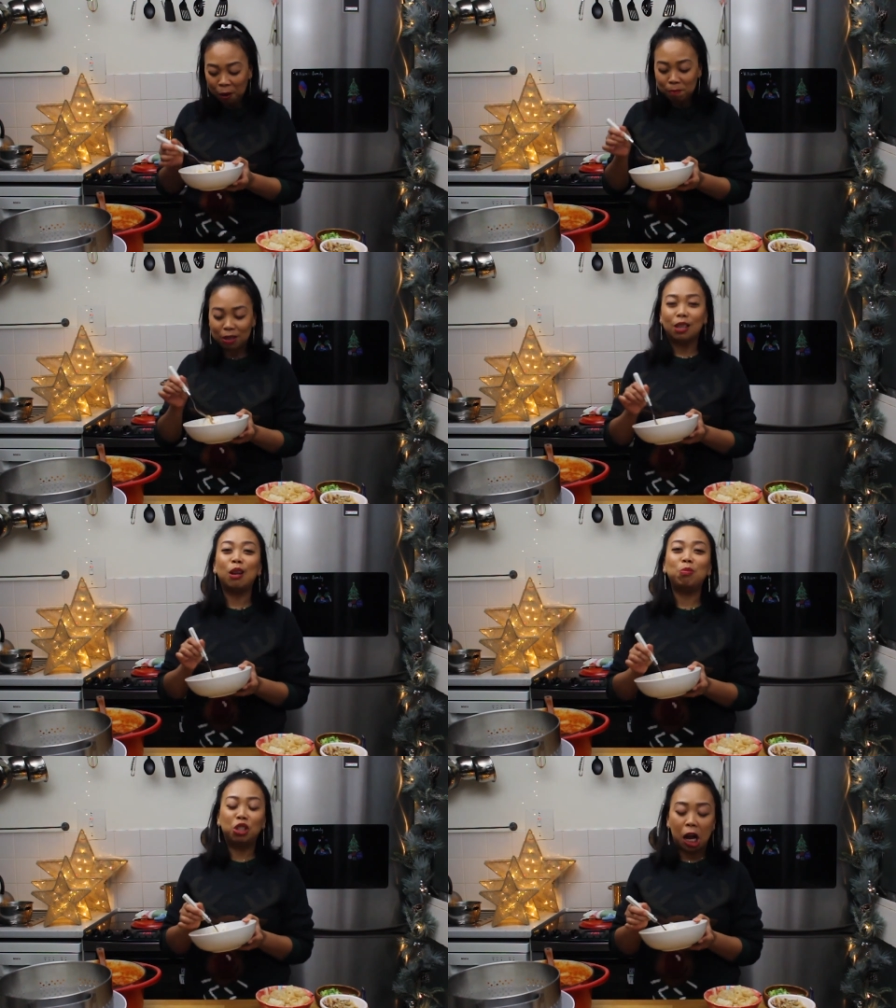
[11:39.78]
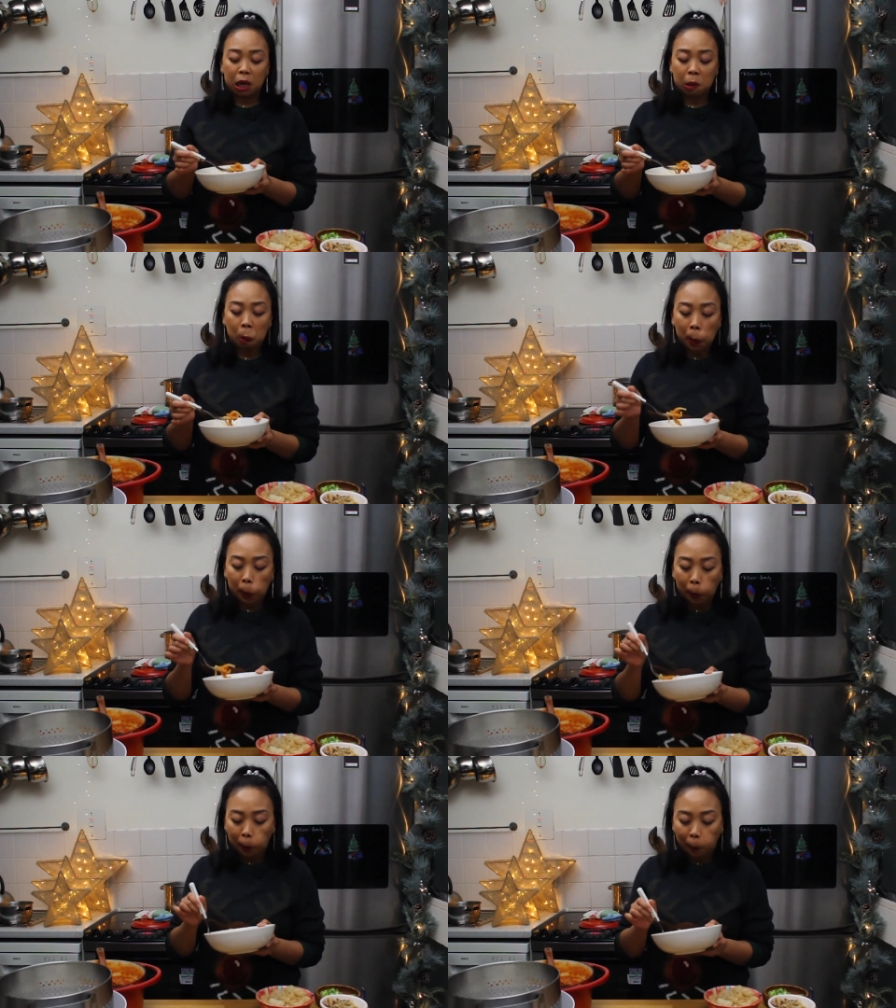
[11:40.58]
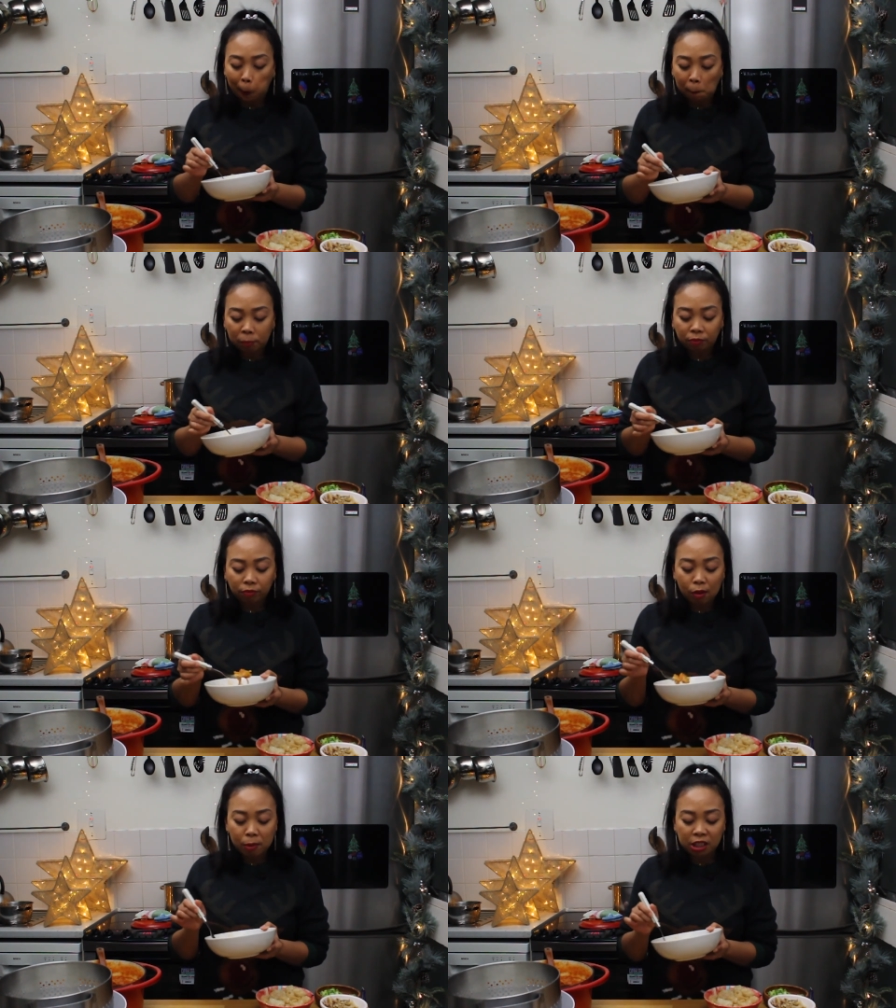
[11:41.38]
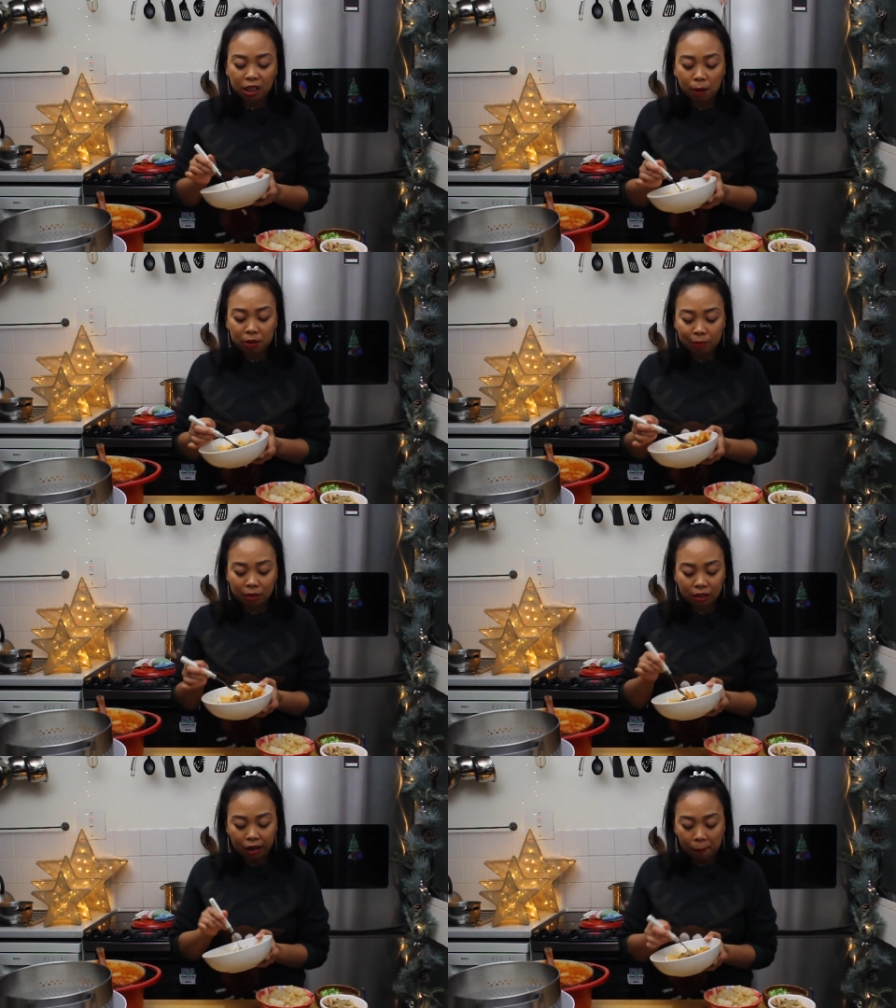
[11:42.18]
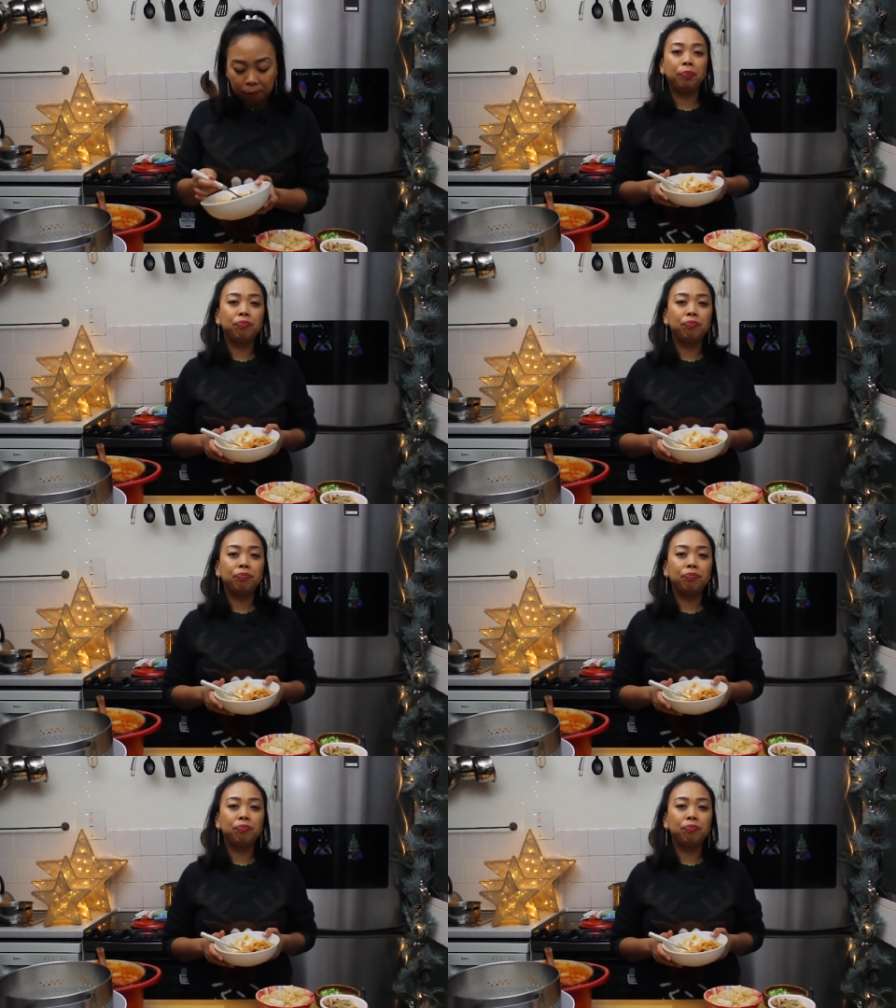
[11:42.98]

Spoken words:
Masarap siya. Masarap na masarap.